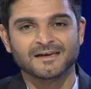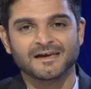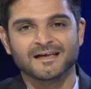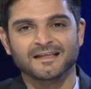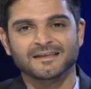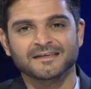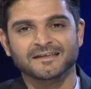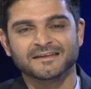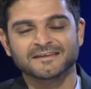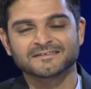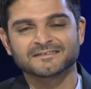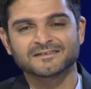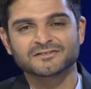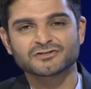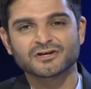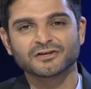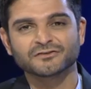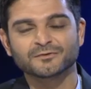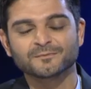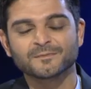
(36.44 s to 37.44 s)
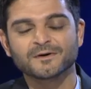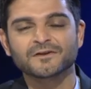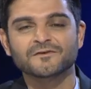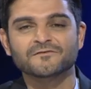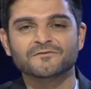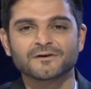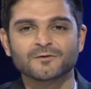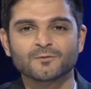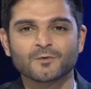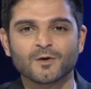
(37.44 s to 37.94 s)
Ladies and gentlemen, a
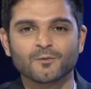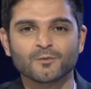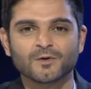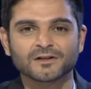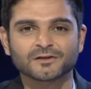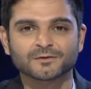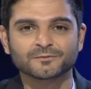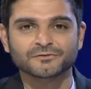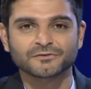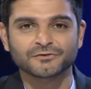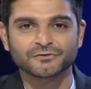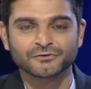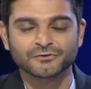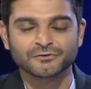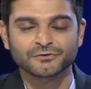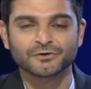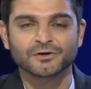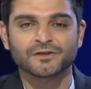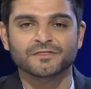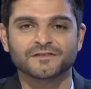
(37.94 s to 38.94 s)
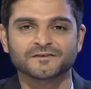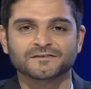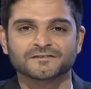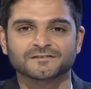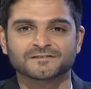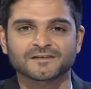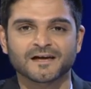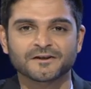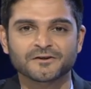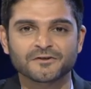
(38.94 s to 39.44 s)
very warm welcome to you. This
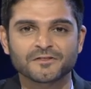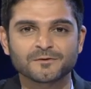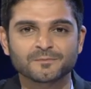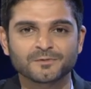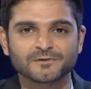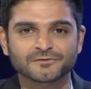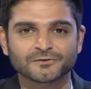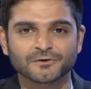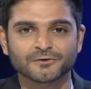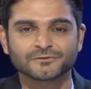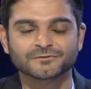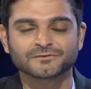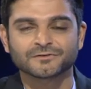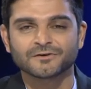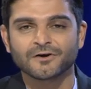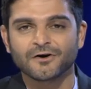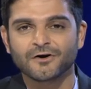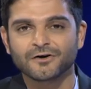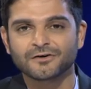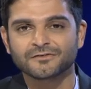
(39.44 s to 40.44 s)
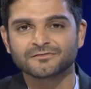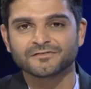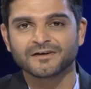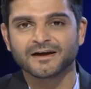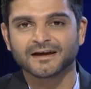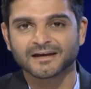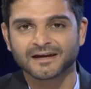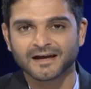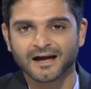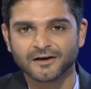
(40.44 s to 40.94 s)
is another episode of
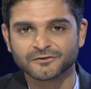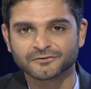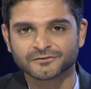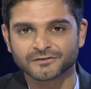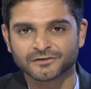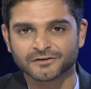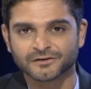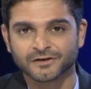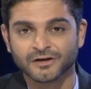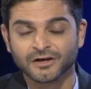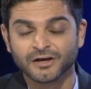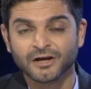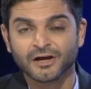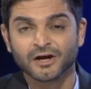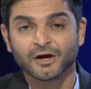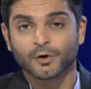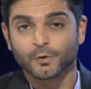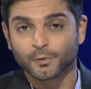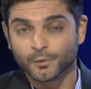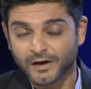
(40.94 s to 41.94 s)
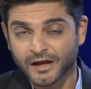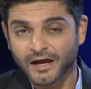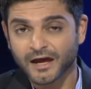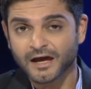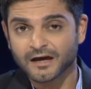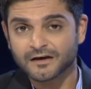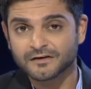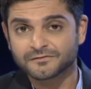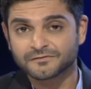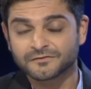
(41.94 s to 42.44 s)
Encounter. We
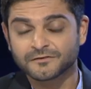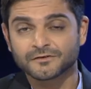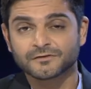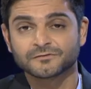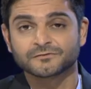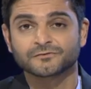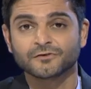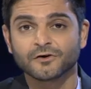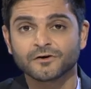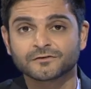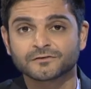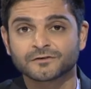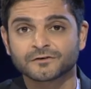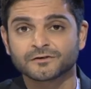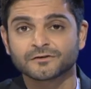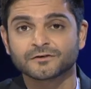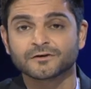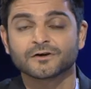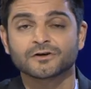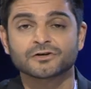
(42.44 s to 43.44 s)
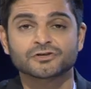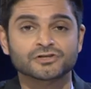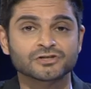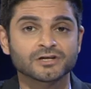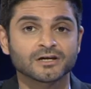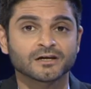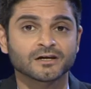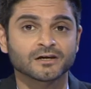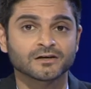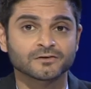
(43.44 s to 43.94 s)
have Dr.
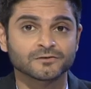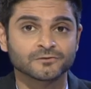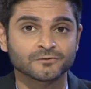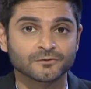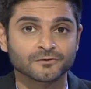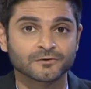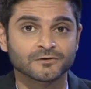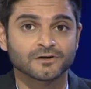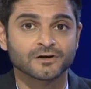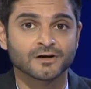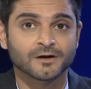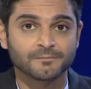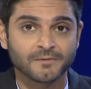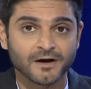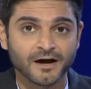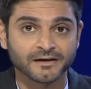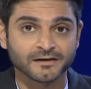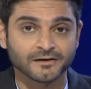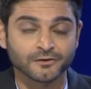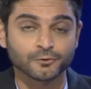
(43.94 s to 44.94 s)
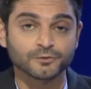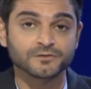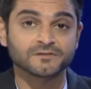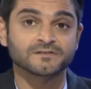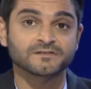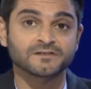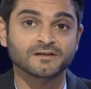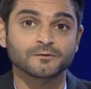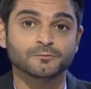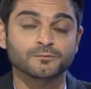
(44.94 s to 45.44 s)
Shaykh Noor Kabbani, who is
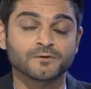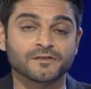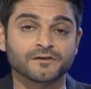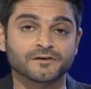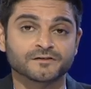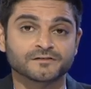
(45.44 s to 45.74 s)
still with us